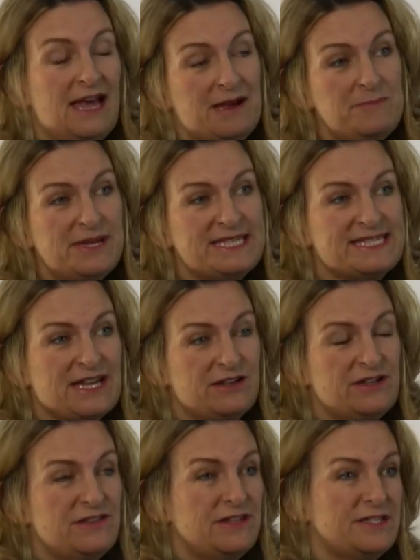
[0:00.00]
I'm based
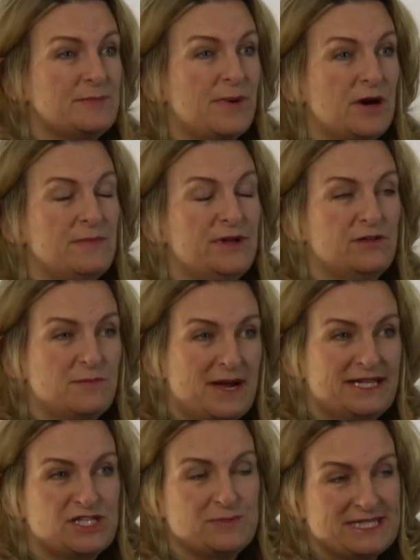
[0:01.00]
down in the Department of
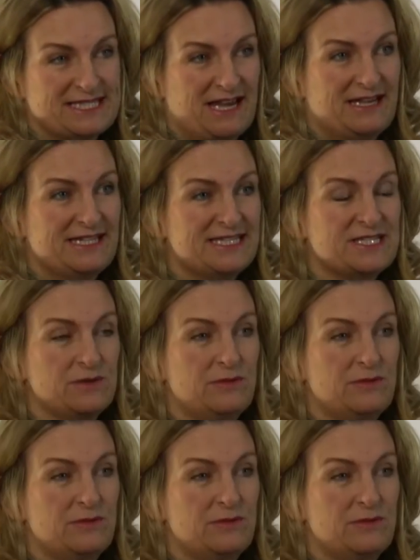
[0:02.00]
Management Science,